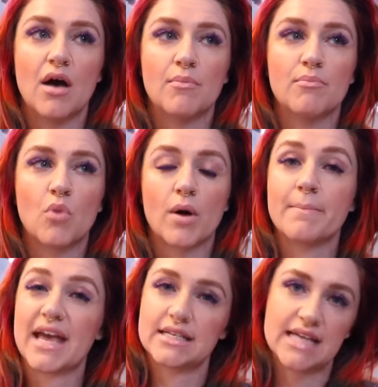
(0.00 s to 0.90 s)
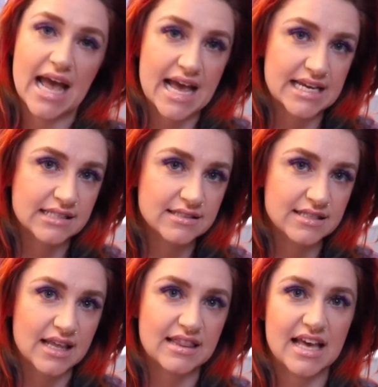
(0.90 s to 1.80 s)
more maintained
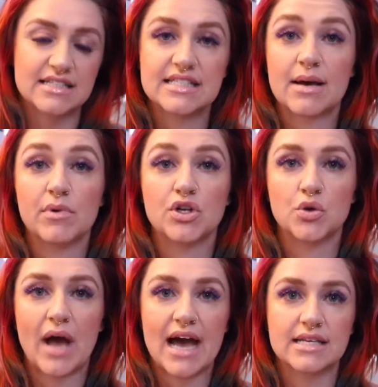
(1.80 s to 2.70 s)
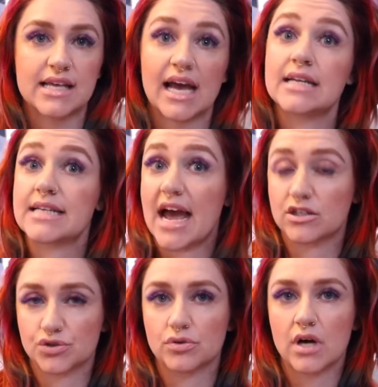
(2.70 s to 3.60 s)
than someone who has like a
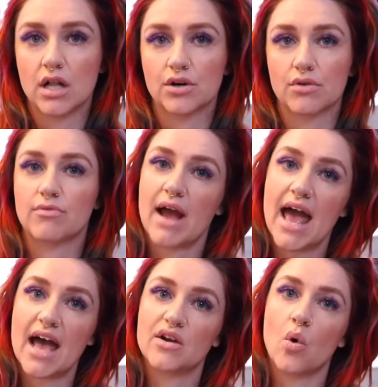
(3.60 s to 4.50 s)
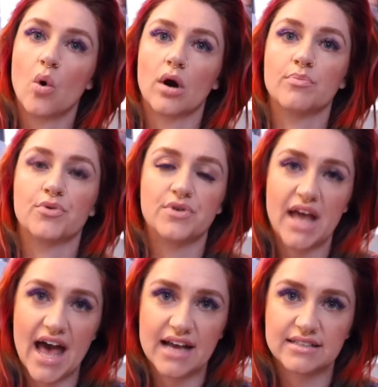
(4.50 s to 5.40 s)
natural color red or
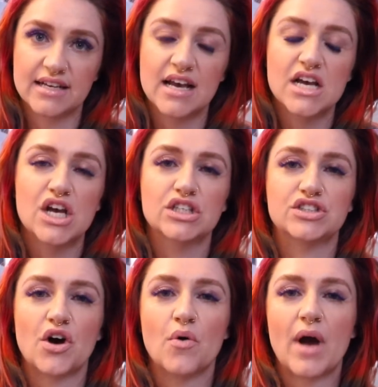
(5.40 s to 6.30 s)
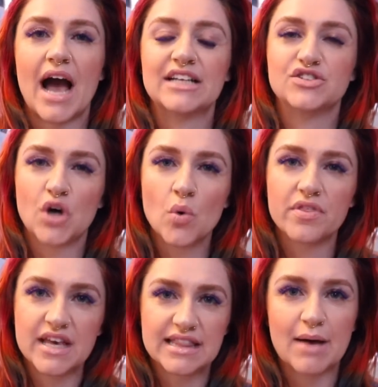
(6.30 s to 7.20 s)
brunette. So I don't
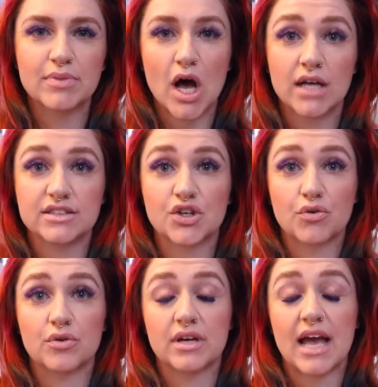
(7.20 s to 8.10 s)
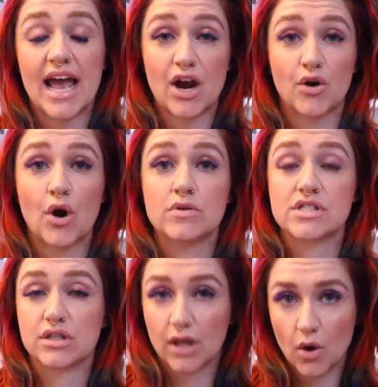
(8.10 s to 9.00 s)
think that blonde's hair grows
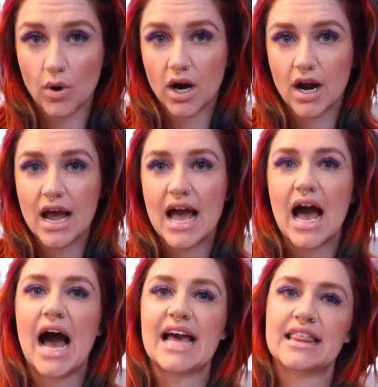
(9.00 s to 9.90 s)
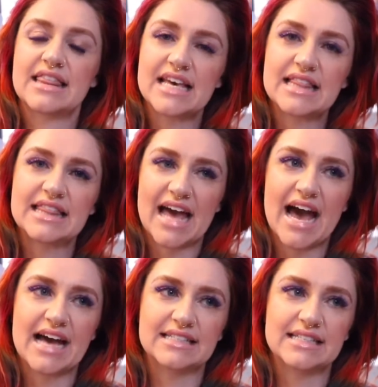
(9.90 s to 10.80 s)
slower. I think
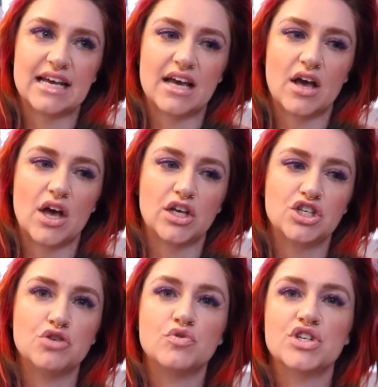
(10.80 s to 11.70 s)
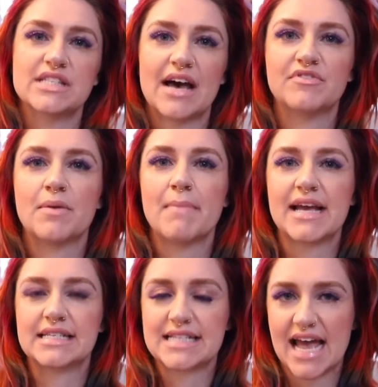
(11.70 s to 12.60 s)
that you just have to
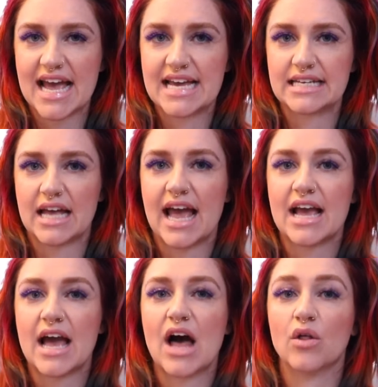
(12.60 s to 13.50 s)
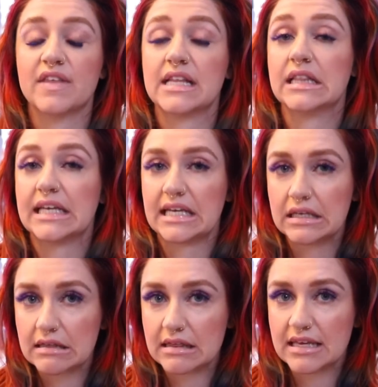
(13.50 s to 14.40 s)
maintain a healthy
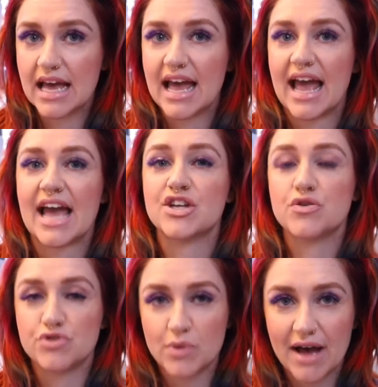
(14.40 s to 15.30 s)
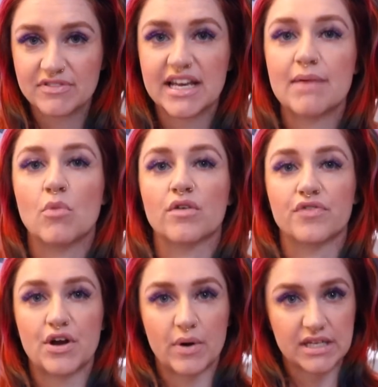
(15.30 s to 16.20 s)
length, and you do have to get more
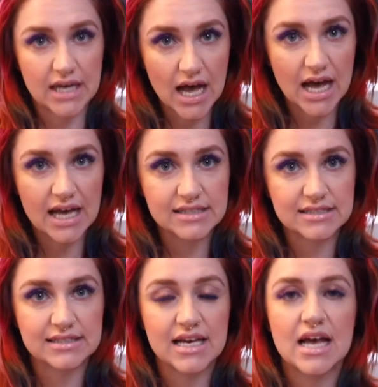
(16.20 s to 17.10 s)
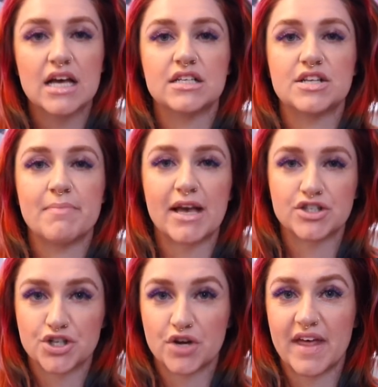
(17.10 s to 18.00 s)
frequent cuts to make
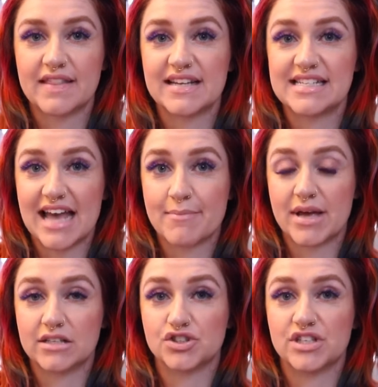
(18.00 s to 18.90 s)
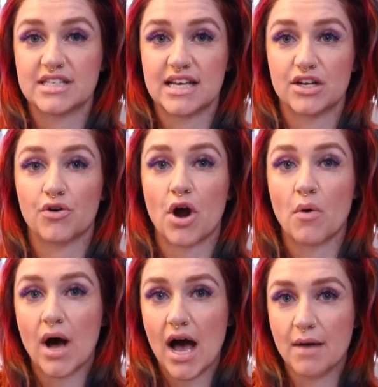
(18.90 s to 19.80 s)
sure that the damage doesn't
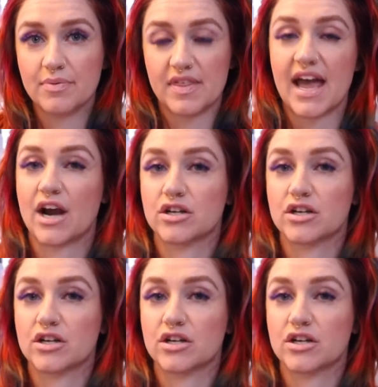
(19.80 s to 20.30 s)
grow up the hair